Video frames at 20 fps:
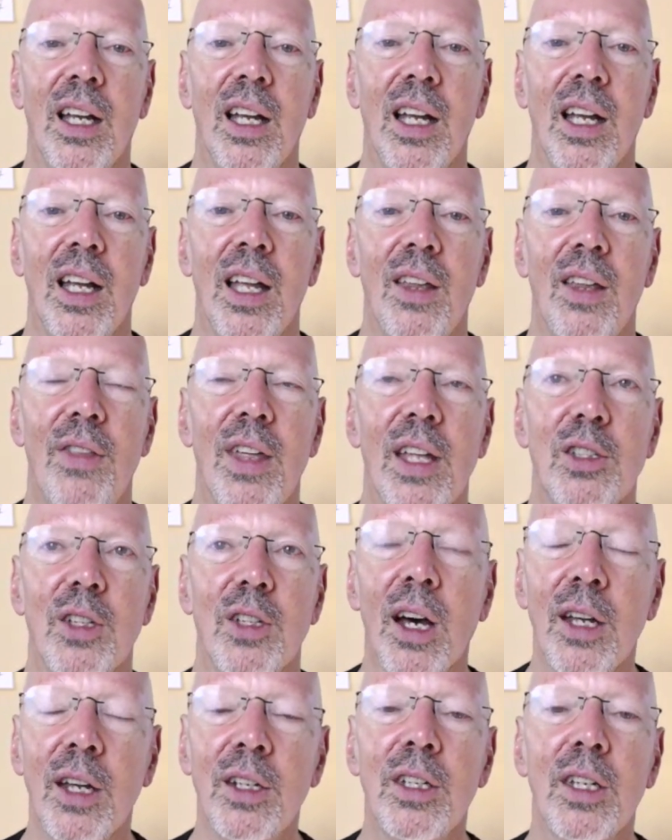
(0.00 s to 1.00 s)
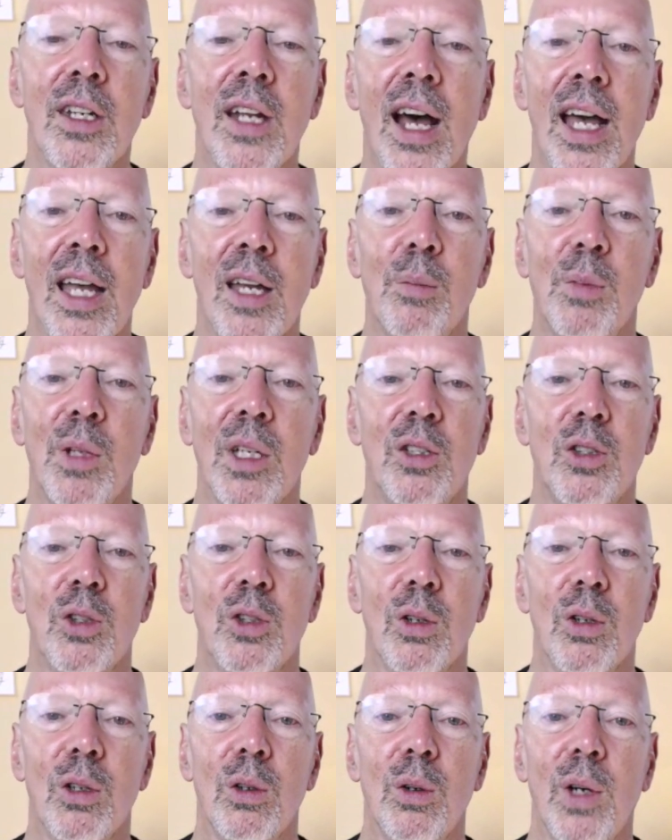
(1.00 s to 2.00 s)
yeah. that's undeniably
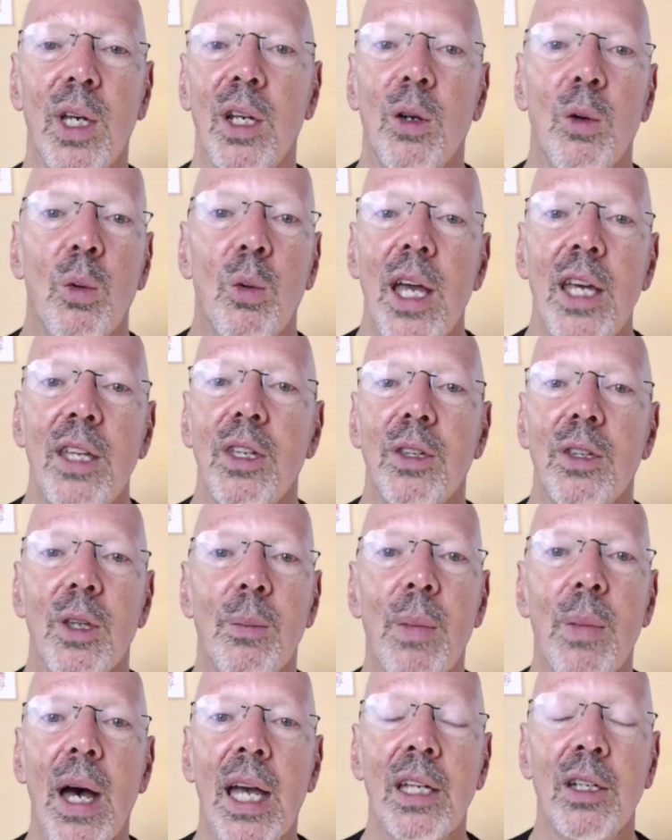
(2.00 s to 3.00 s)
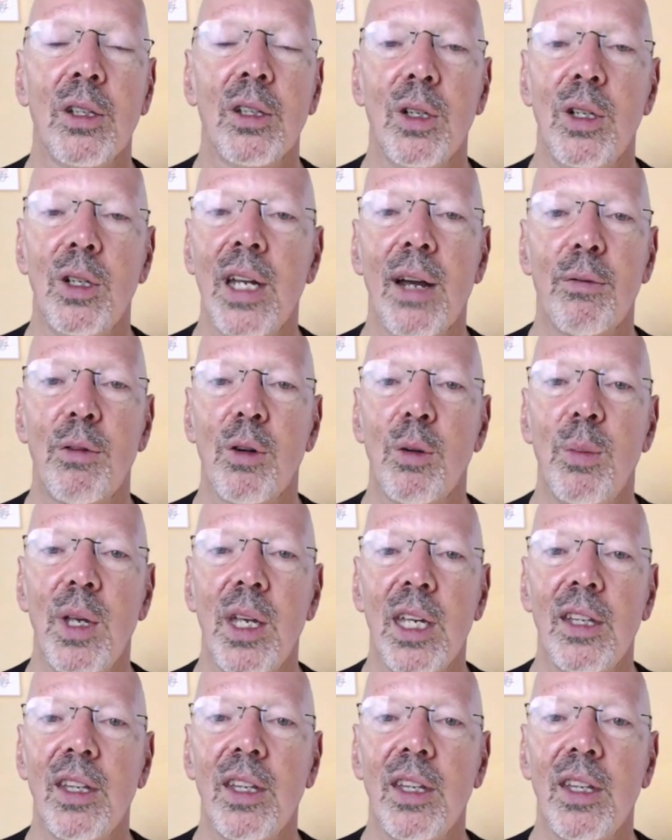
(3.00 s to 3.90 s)
true in a way that the mind could never be,